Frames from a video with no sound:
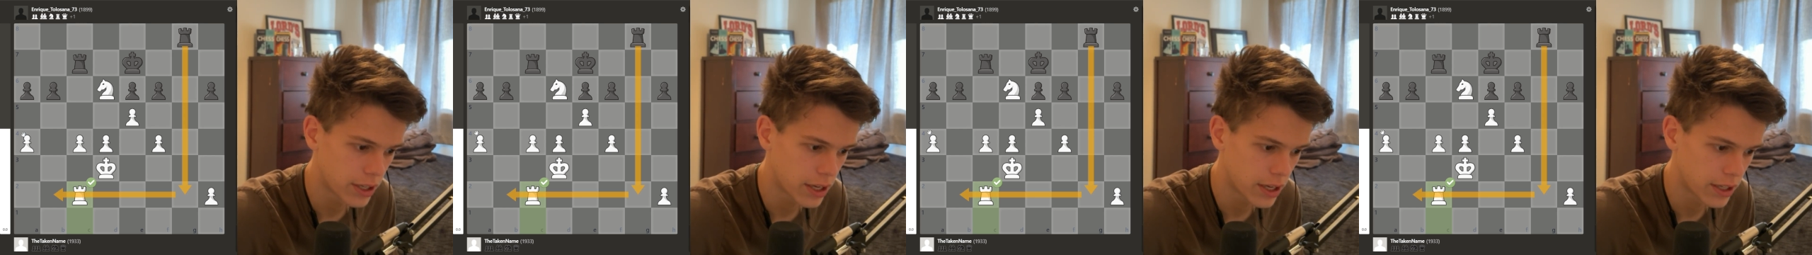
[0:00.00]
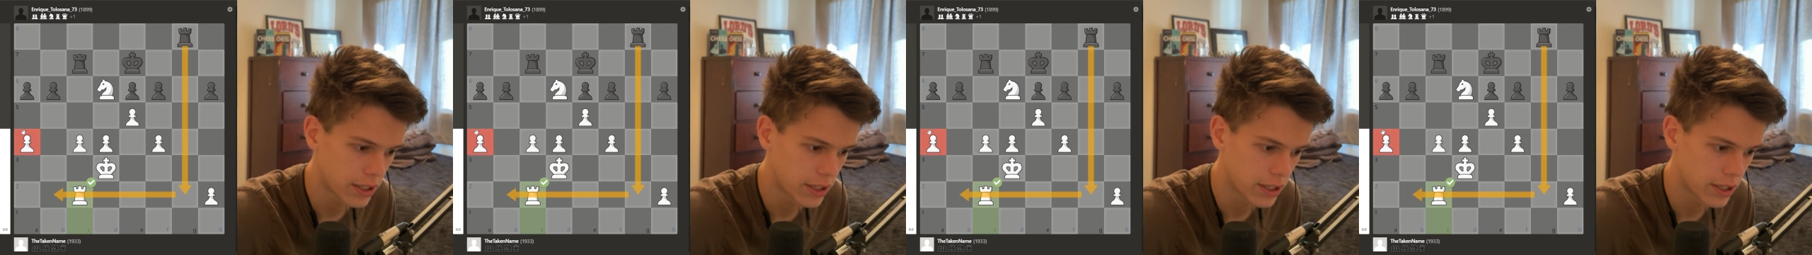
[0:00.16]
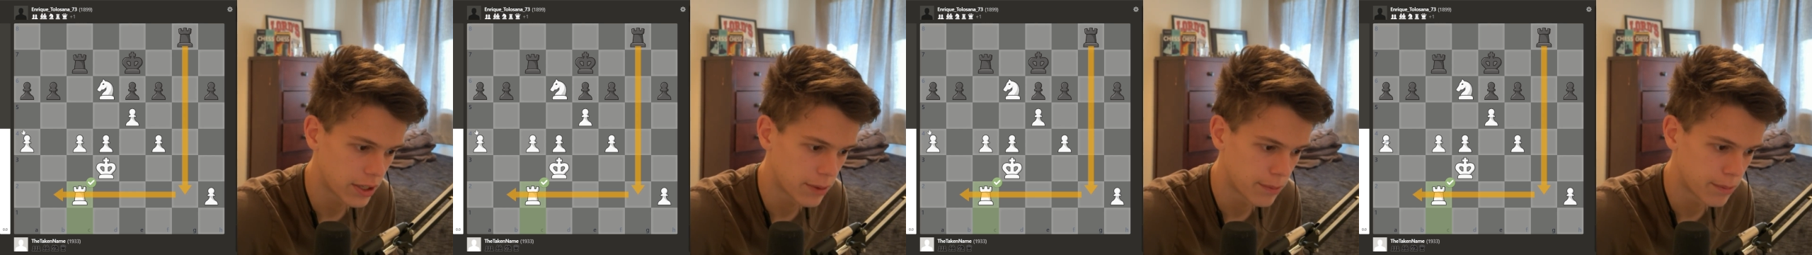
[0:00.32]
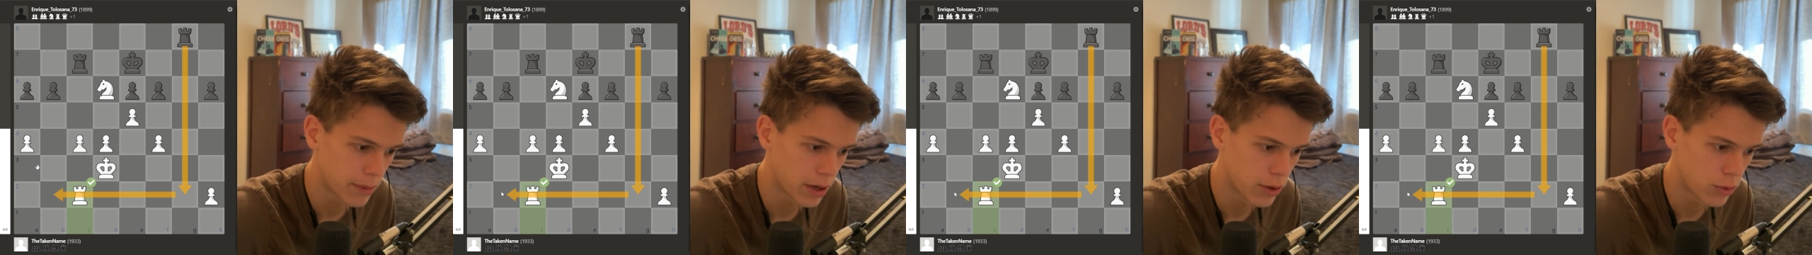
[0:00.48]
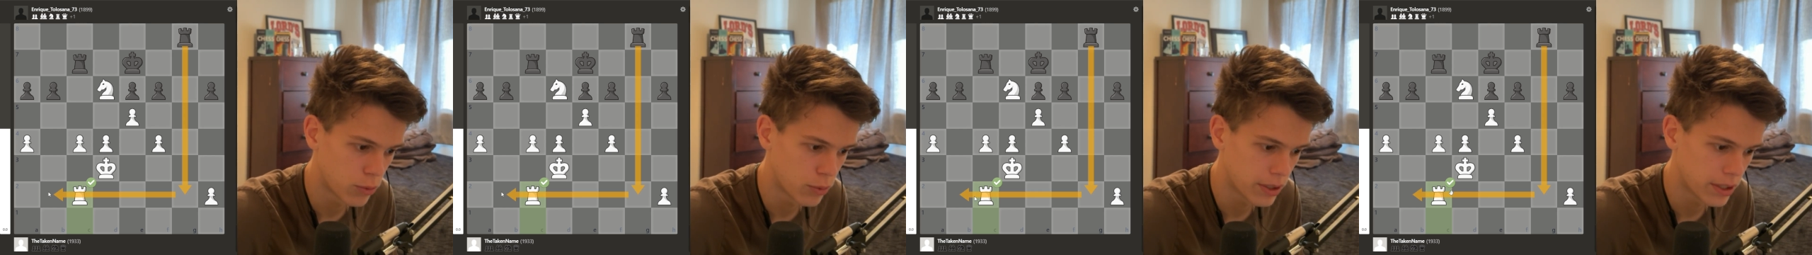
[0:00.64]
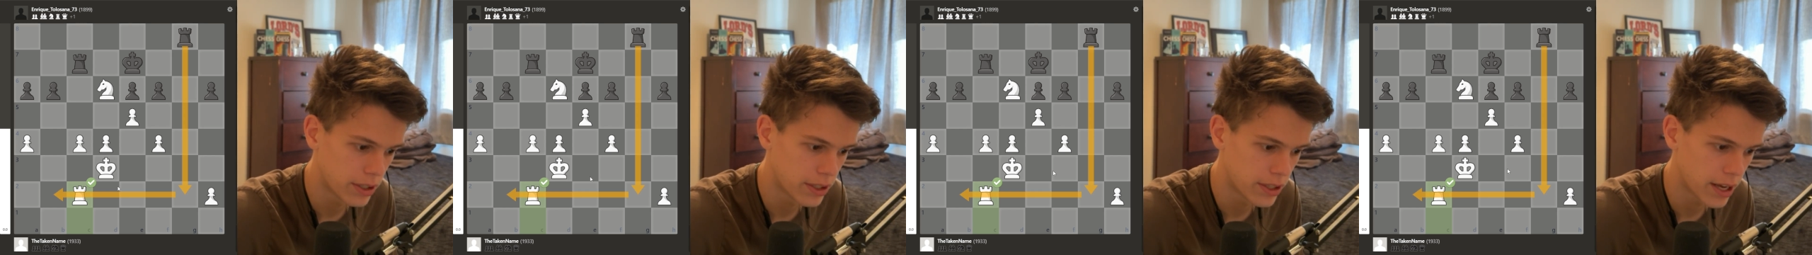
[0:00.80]
and getting my
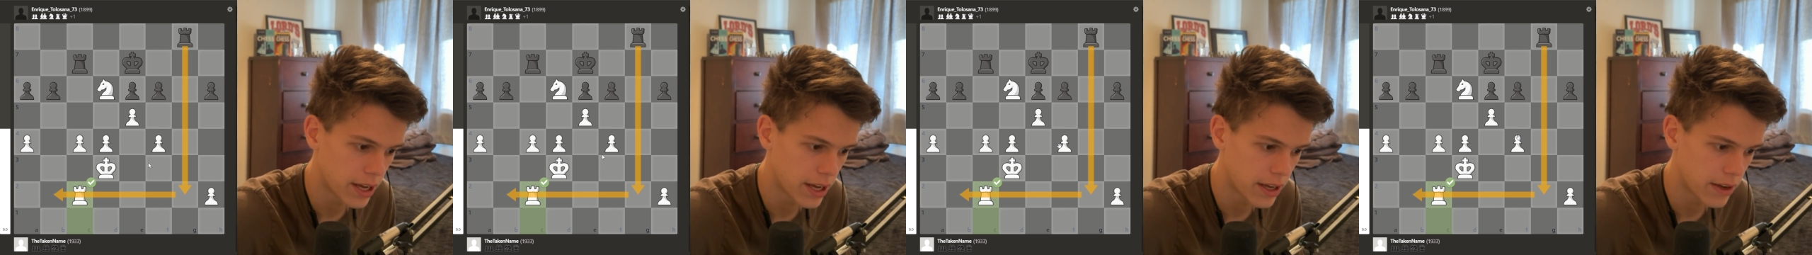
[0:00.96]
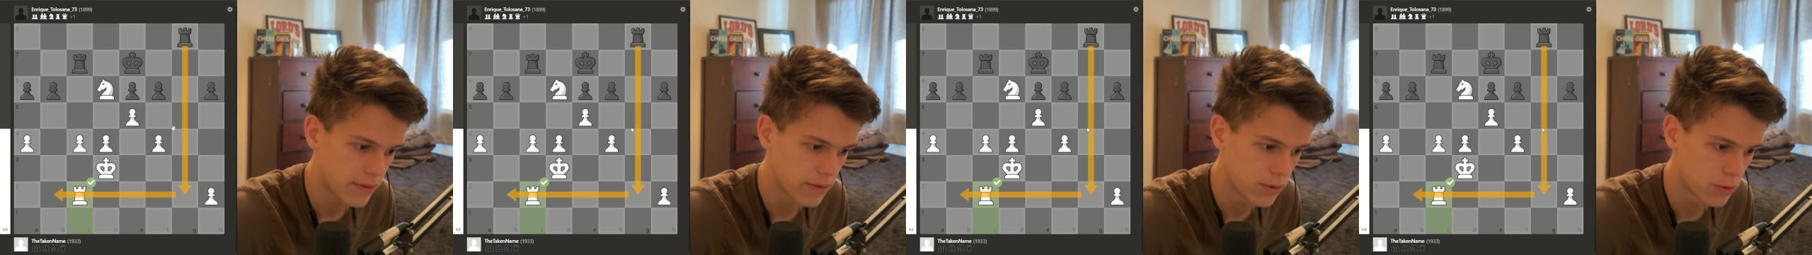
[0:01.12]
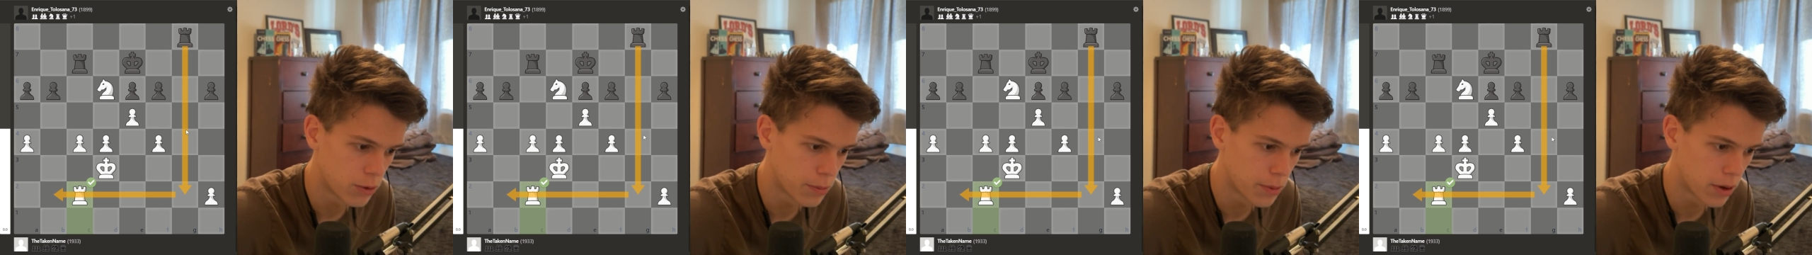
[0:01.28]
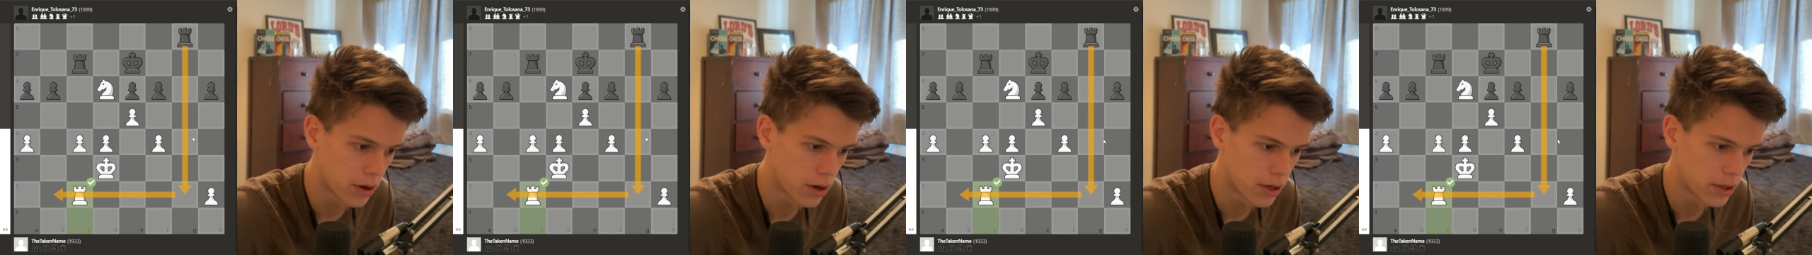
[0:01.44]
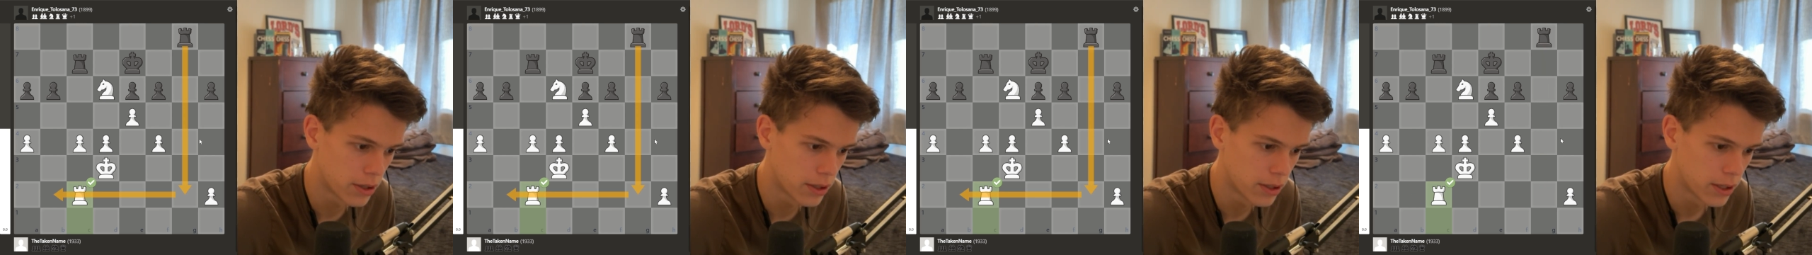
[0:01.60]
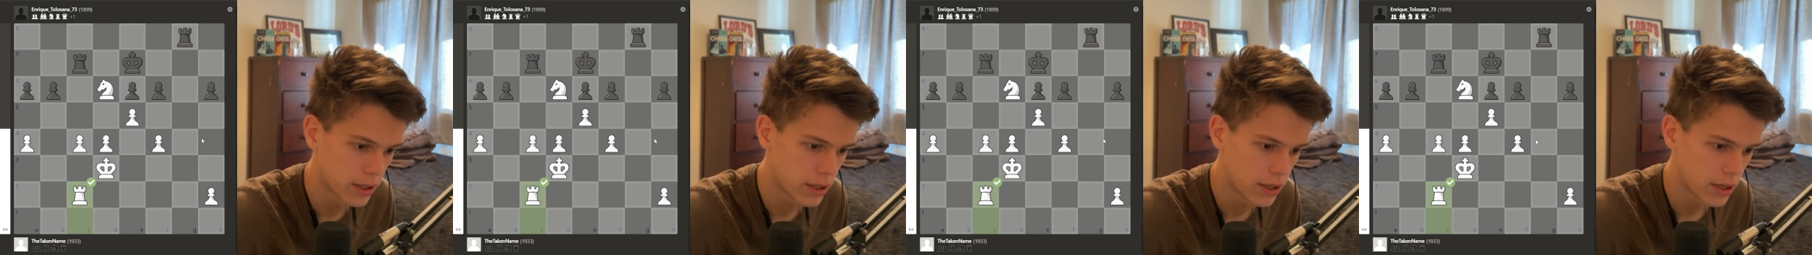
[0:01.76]
weak a4 pawn.